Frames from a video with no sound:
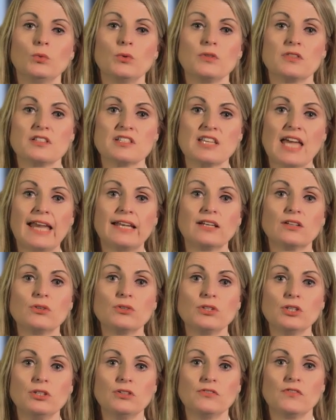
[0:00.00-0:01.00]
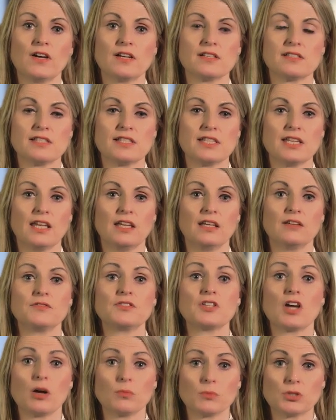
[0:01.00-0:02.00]
with the Technical University of
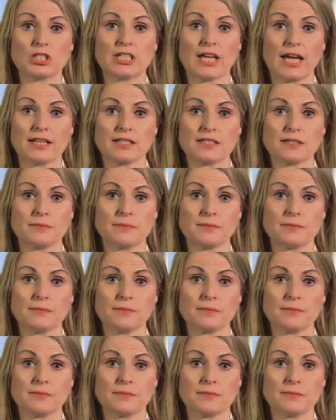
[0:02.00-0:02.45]
Darmstadt